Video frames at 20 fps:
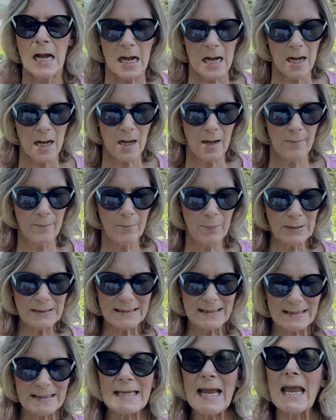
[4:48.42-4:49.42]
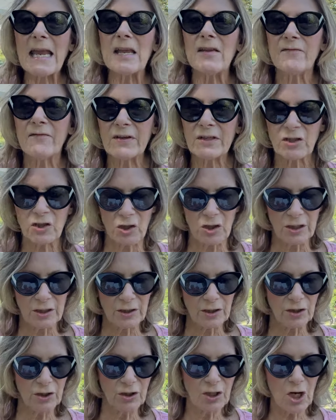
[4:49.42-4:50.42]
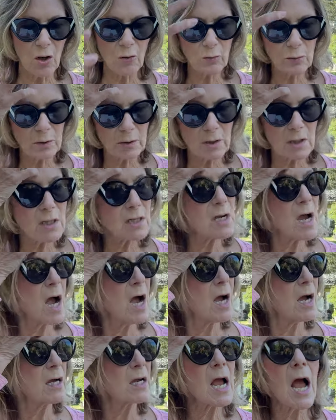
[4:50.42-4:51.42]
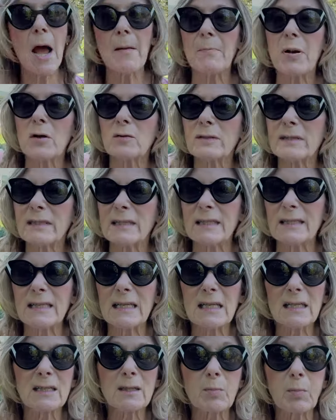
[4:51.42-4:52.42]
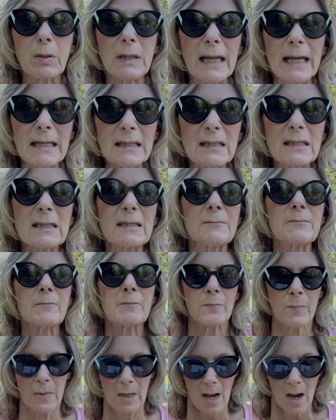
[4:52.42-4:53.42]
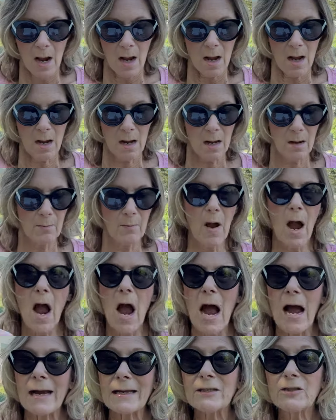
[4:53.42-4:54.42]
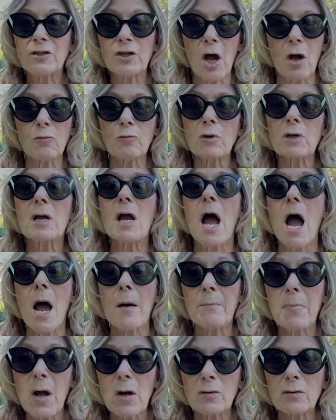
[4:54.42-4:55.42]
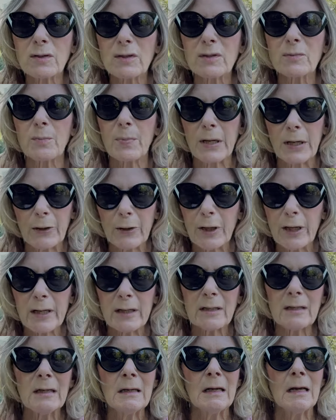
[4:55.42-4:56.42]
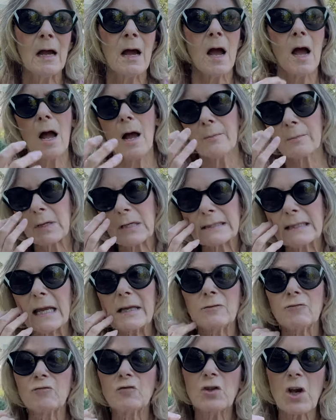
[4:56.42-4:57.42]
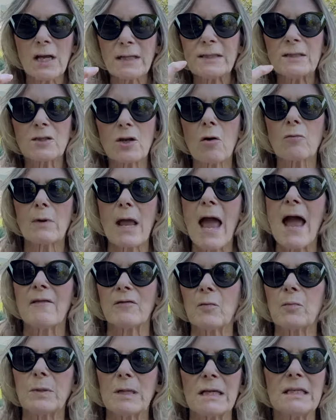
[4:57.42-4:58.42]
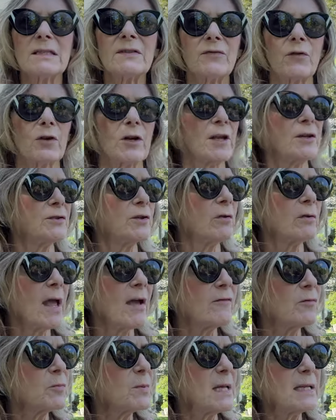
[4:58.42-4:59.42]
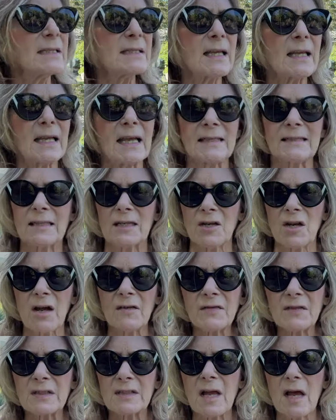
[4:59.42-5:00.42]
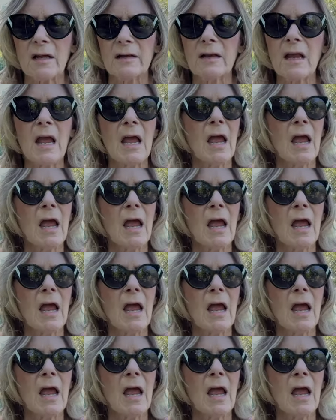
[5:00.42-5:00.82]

um, but stay vigilant. Don't uh, compost diseased plants. Um, I don't compost, period, because um, I just don't have a place for it. I don't have a place that gets enough sun